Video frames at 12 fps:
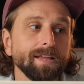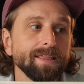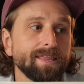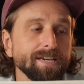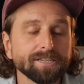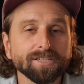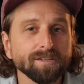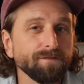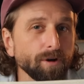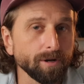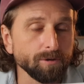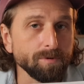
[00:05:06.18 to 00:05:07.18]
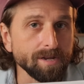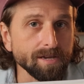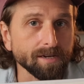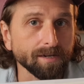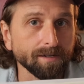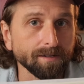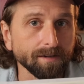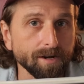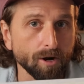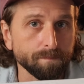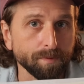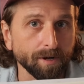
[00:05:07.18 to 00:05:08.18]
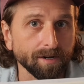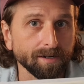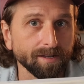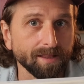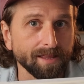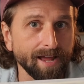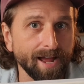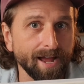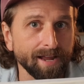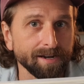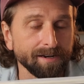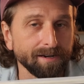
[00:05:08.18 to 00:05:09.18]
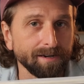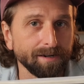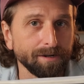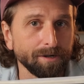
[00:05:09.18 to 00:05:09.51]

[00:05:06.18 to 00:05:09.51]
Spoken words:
This is a very unique notebook that they make